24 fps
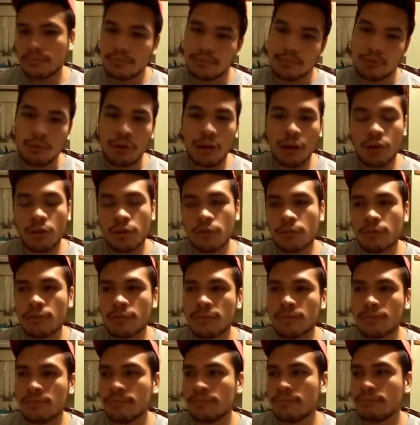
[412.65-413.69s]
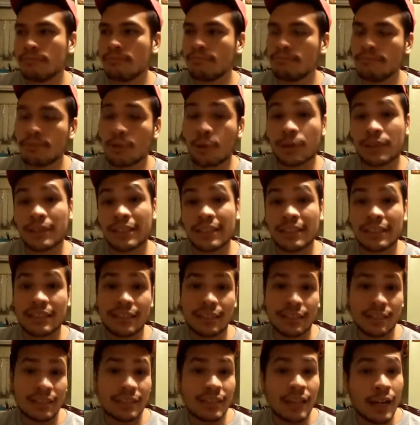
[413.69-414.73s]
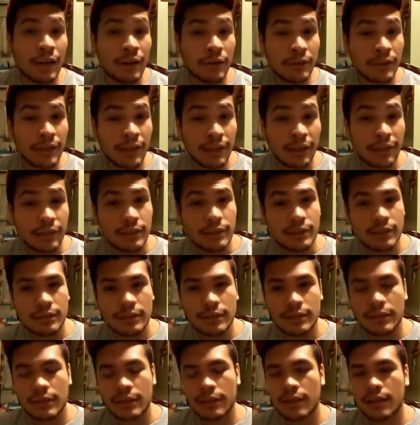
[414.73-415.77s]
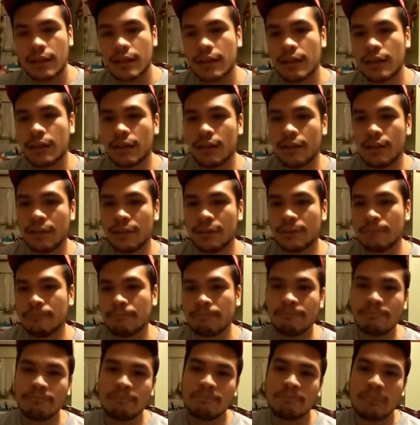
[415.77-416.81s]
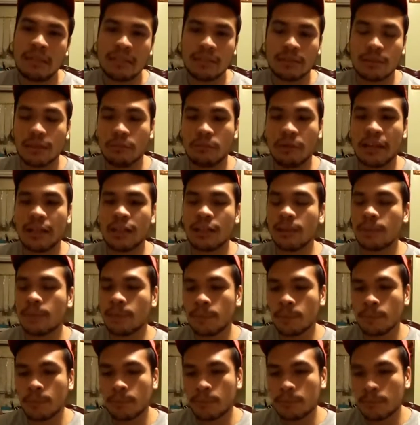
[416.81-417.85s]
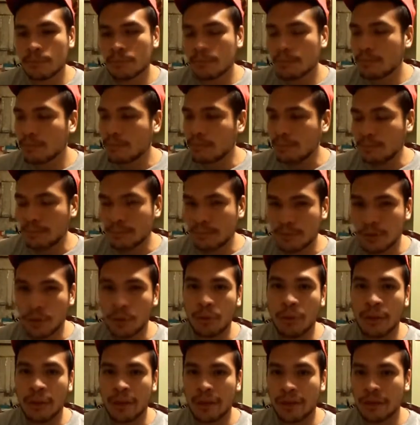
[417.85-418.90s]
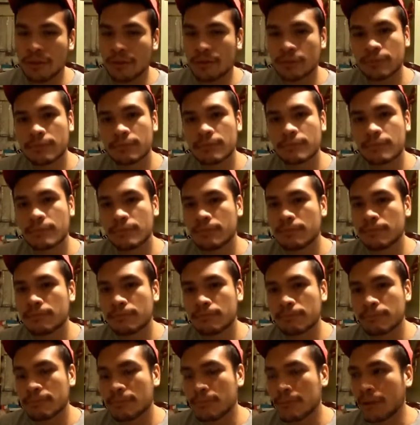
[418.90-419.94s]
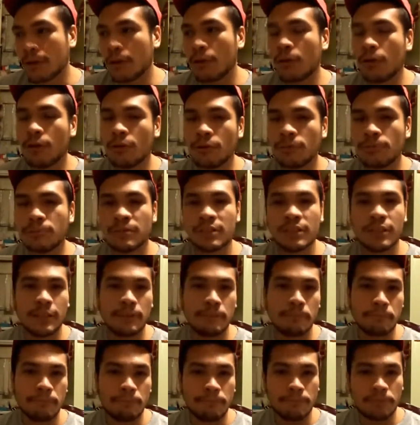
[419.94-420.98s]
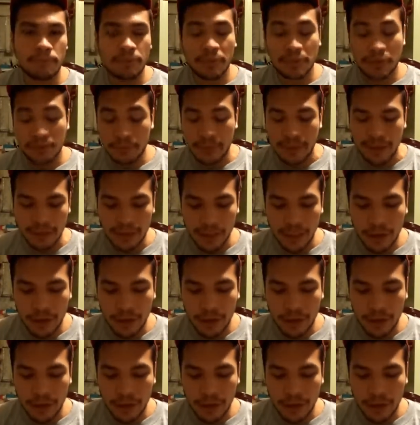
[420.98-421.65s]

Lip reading: 12, 14, 16-hour days. Basically wake up, go there, go home, sleep. That's basically